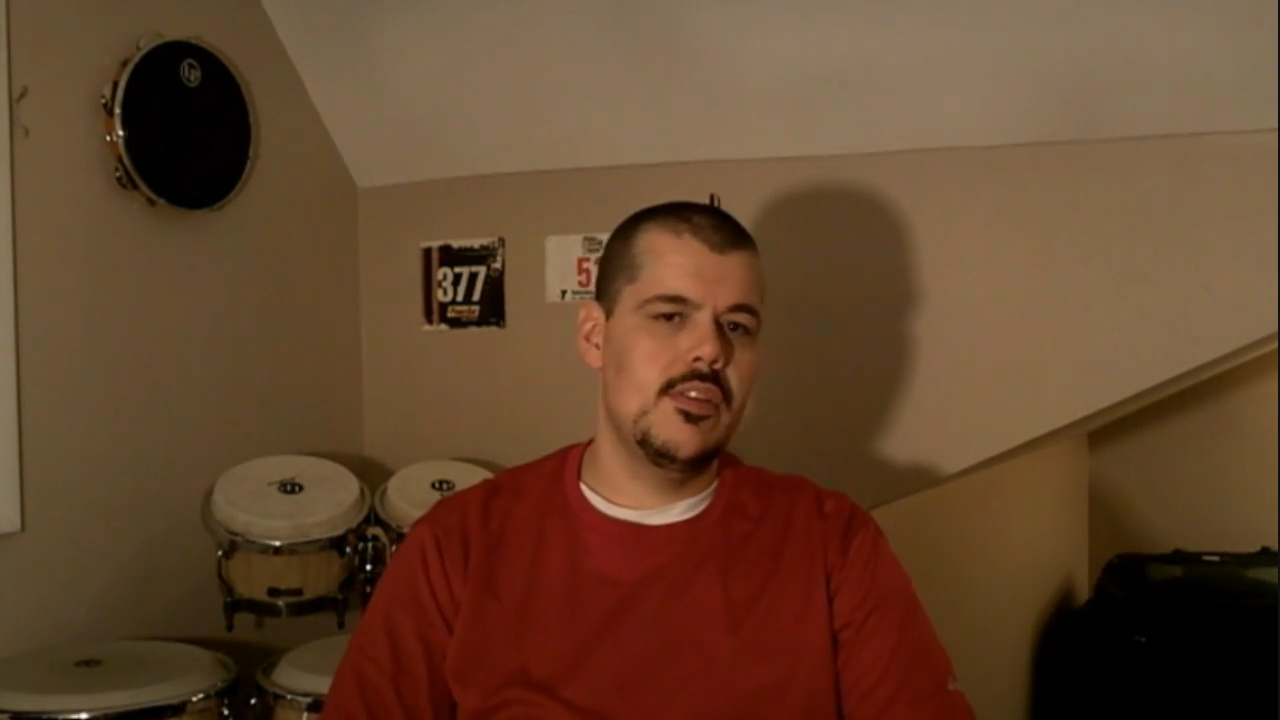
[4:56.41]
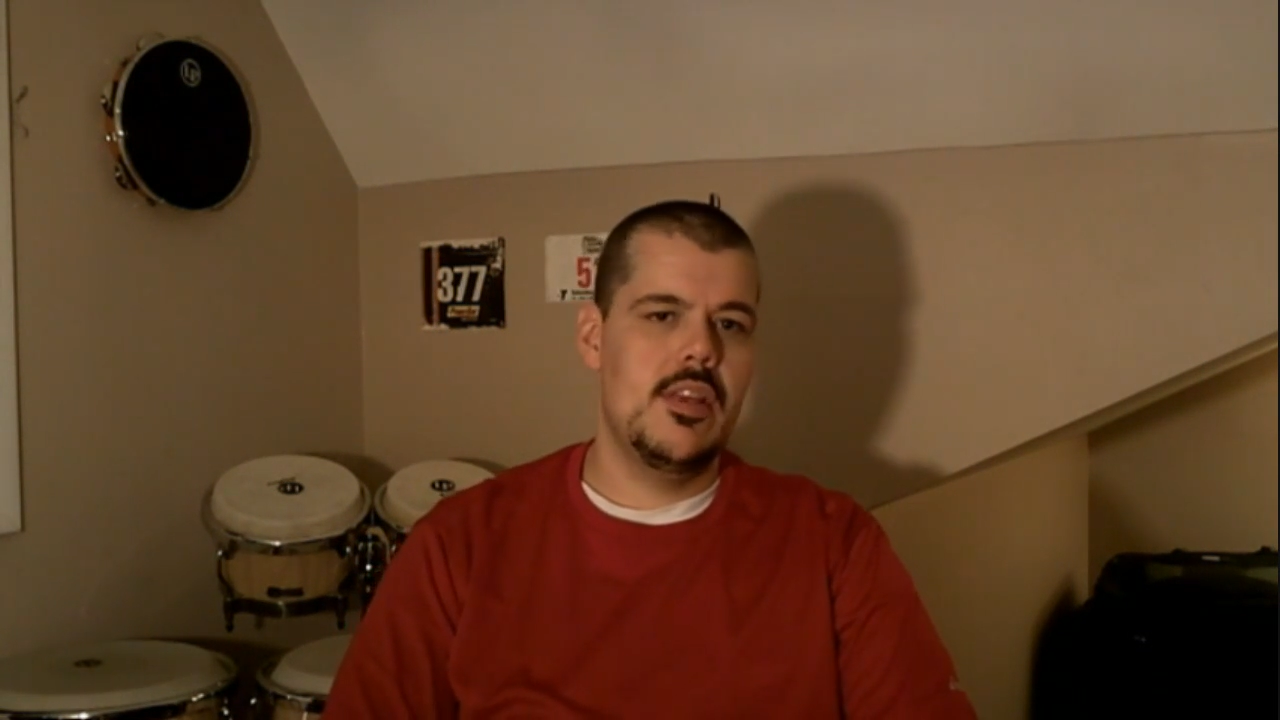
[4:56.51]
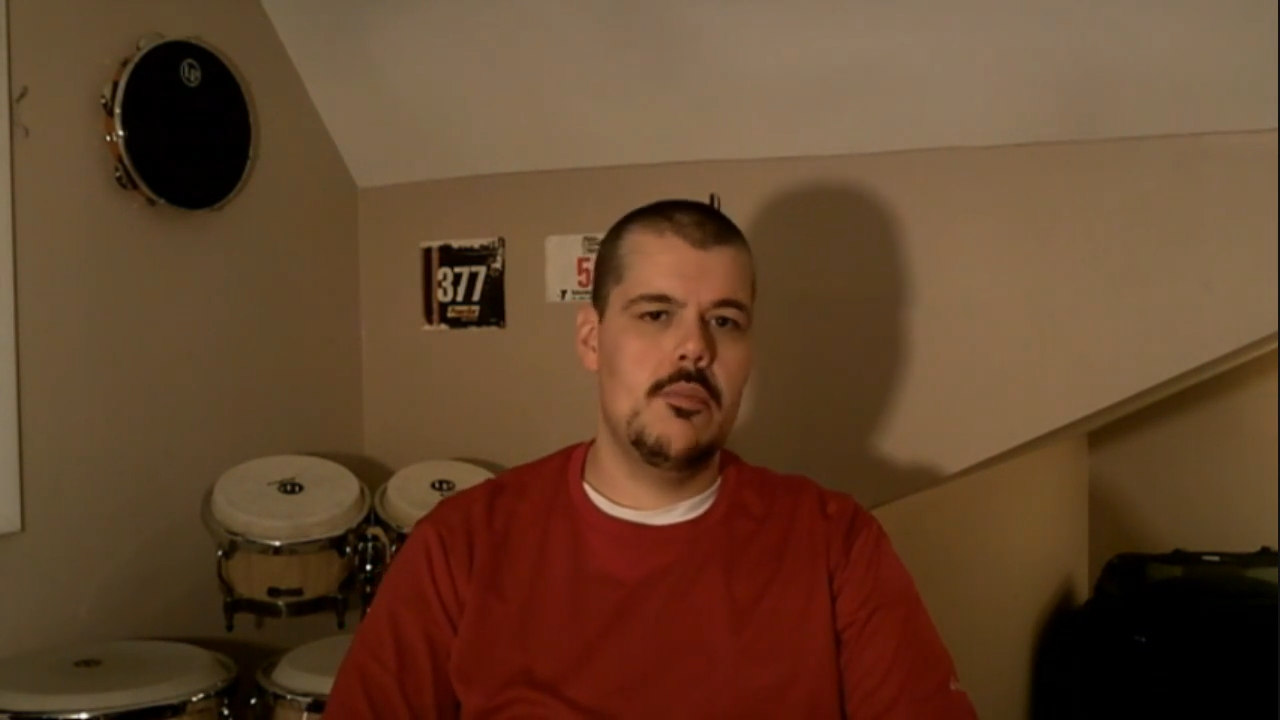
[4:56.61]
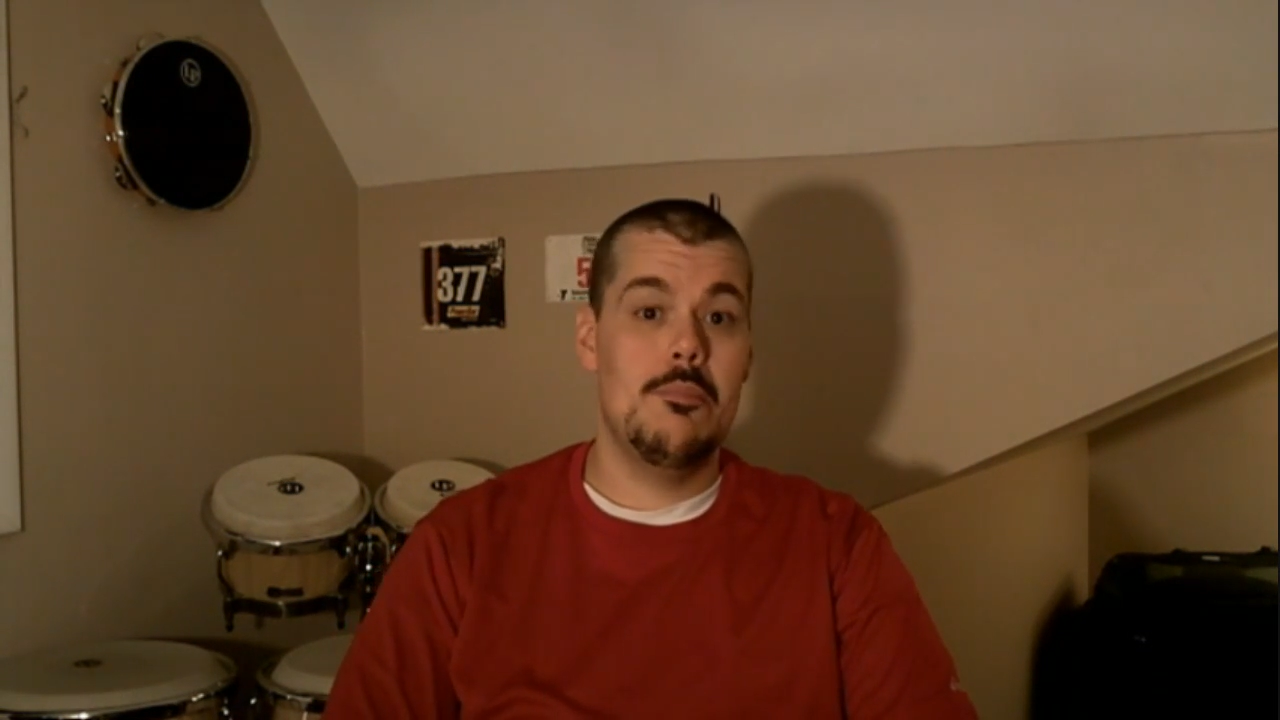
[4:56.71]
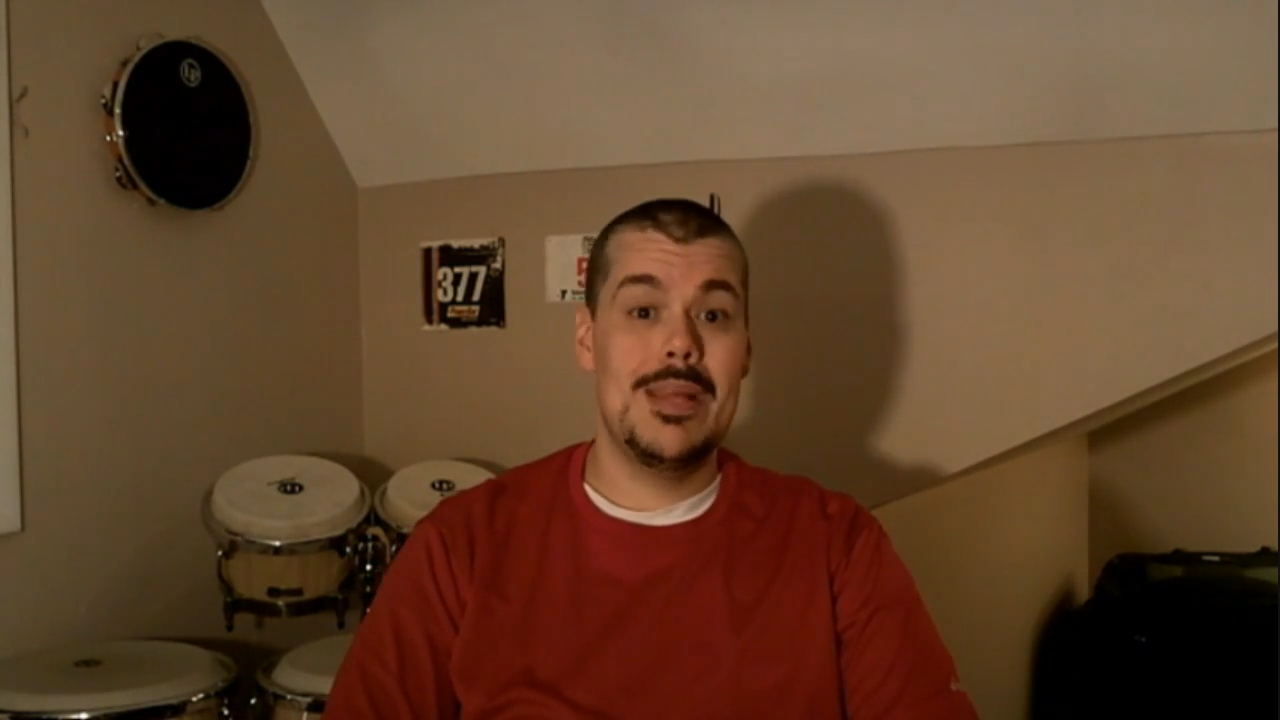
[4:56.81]

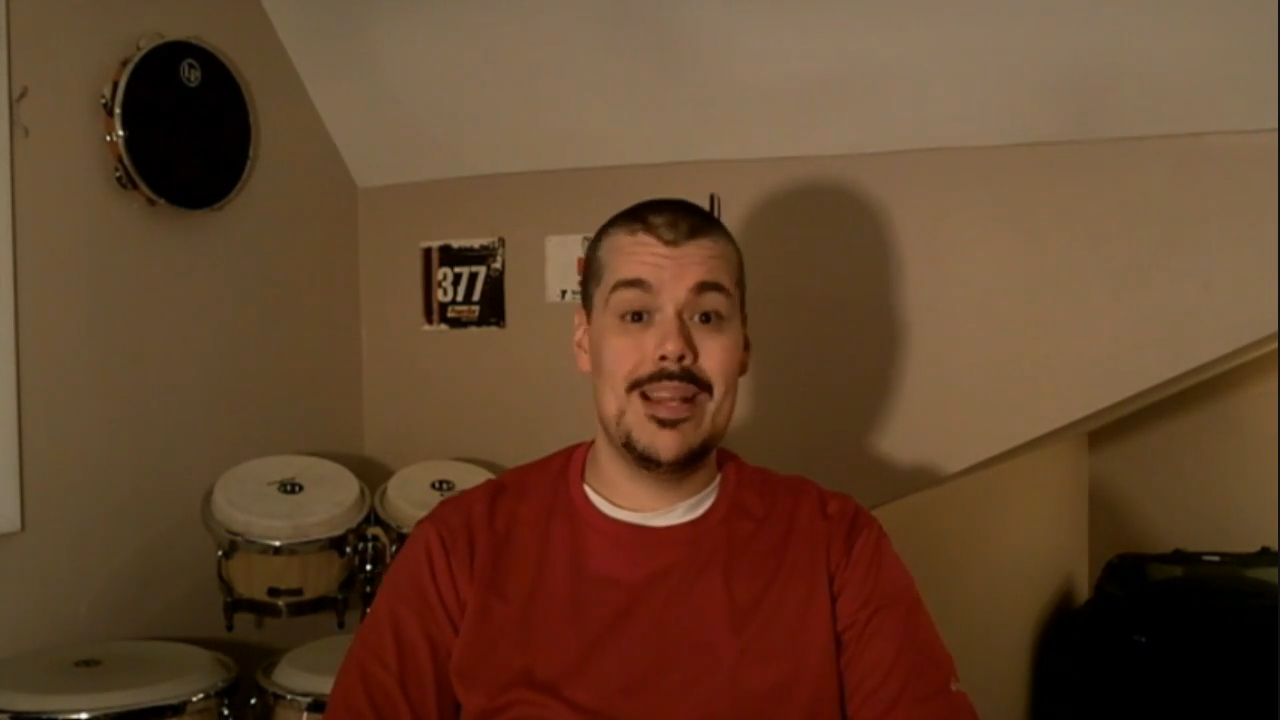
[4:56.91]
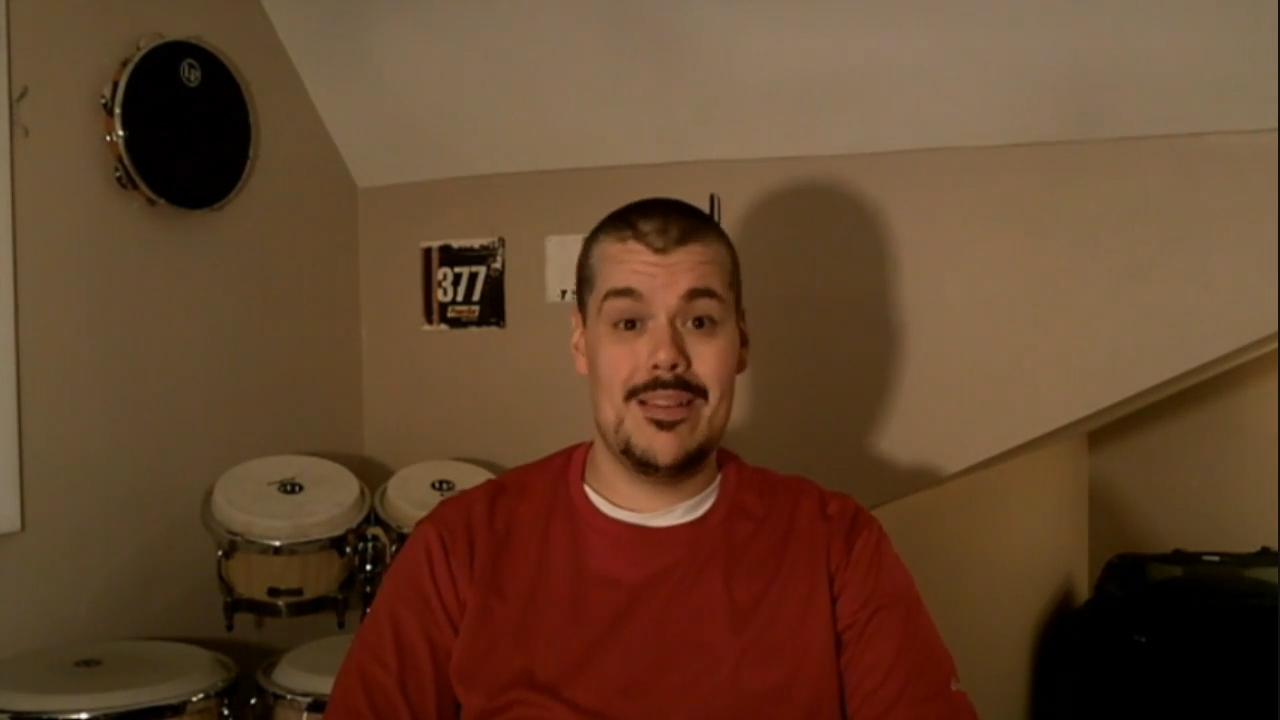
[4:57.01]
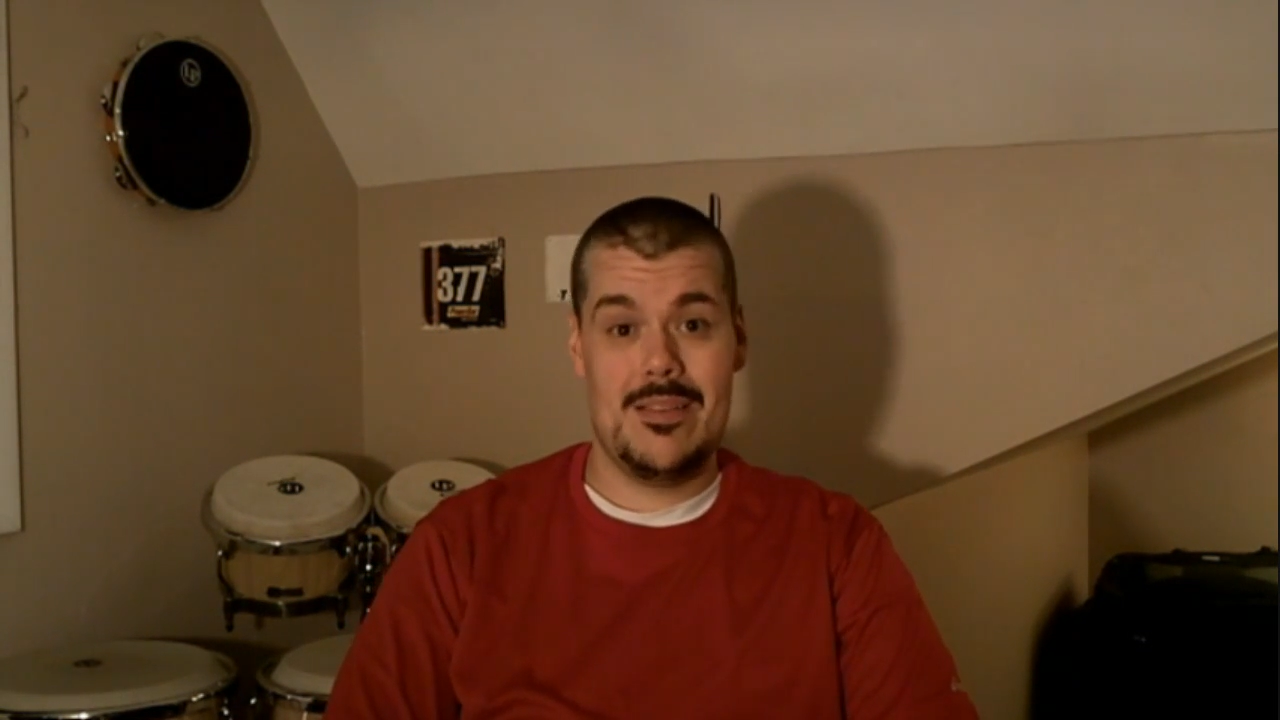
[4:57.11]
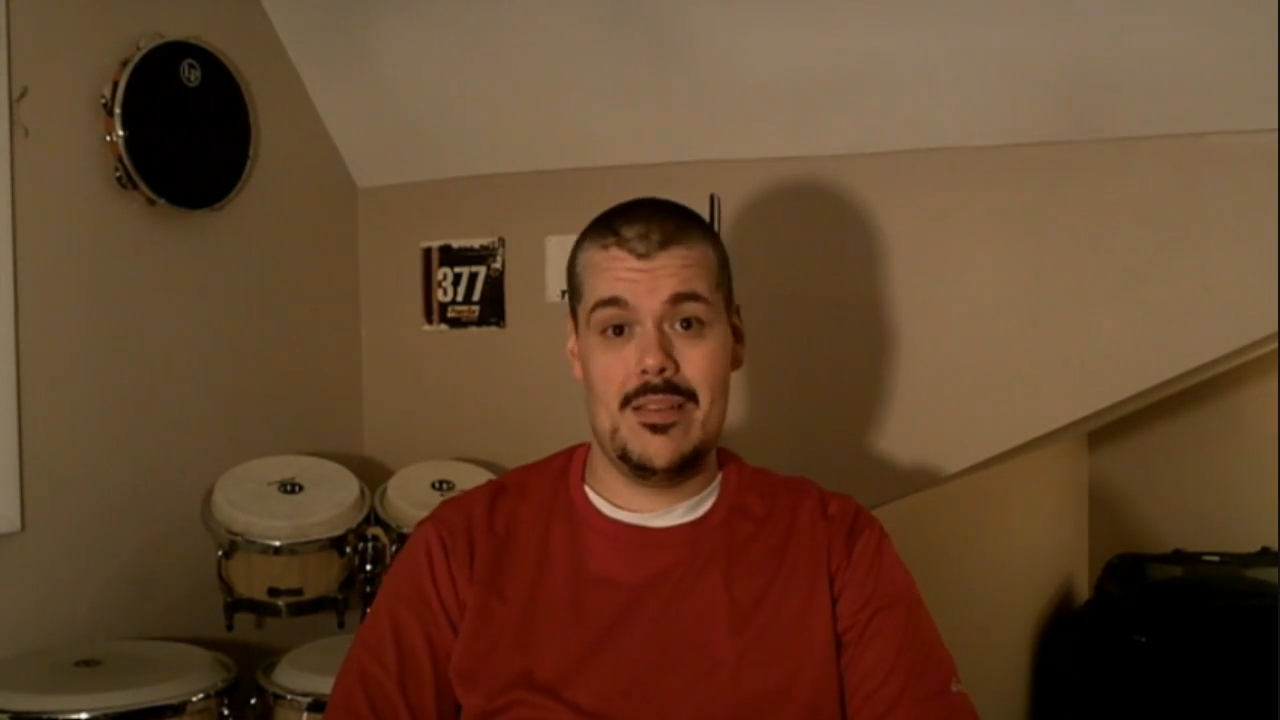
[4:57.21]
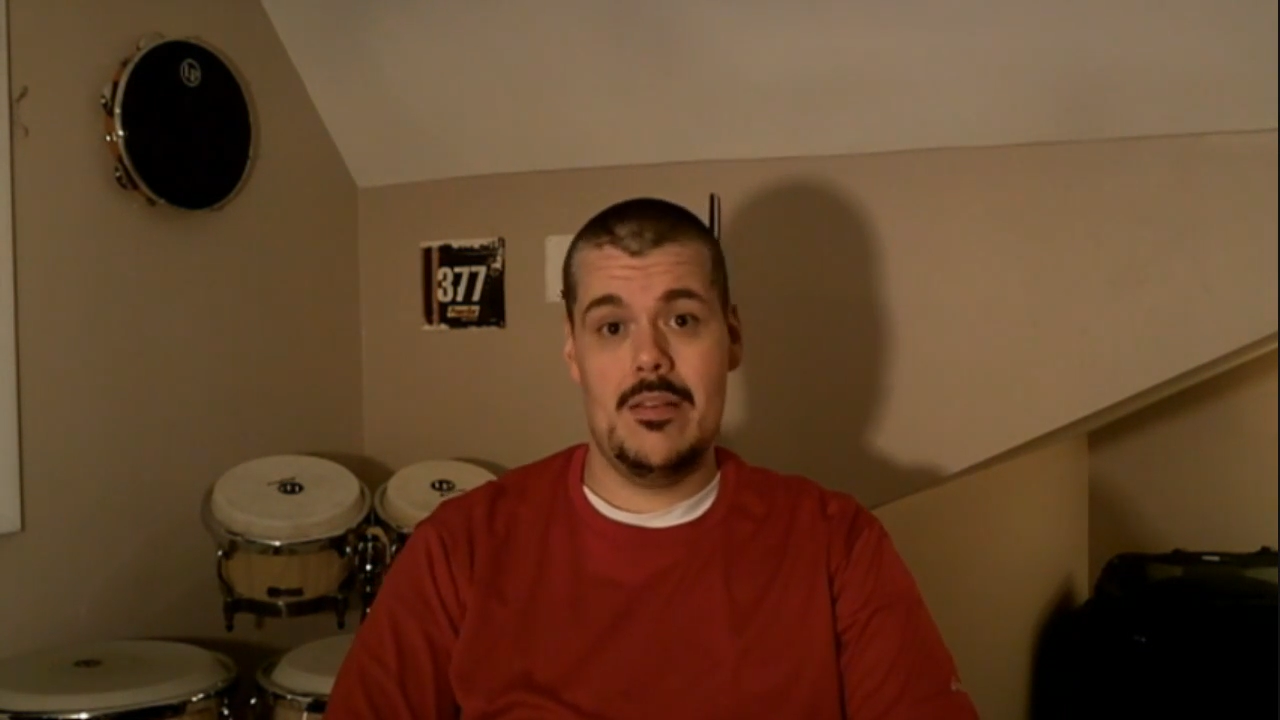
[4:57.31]
10 minutes